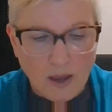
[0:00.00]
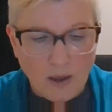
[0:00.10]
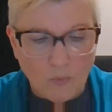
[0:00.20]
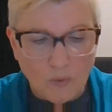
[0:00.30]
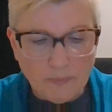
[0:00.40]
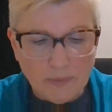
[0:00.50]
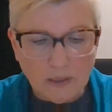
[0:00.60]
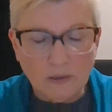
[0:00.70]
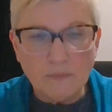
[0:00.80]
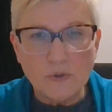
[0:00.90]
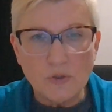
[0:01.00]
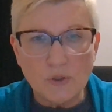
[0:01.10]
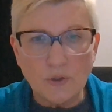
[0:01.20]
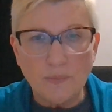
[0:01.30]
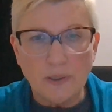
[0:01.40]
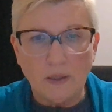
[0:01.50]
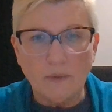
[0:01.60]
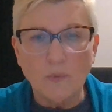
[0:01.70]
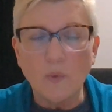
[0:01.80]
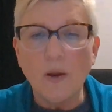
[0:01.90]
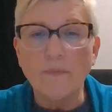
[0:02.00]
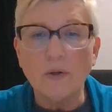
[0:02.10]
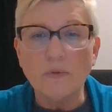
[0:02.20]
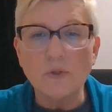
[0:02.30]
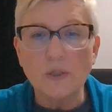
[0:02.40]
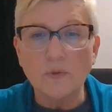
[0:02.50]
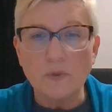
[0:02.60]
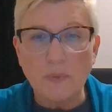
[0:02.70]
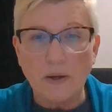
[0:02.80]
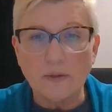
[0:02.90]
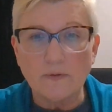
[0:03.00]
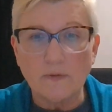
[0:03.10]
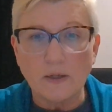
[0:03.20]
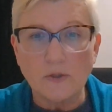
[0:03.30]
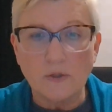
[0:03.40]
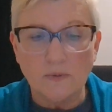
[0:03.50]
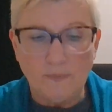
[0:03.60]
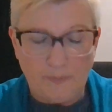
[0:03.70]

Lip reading: At 1 p.m. to 2 p.m., we will have another skills practice station.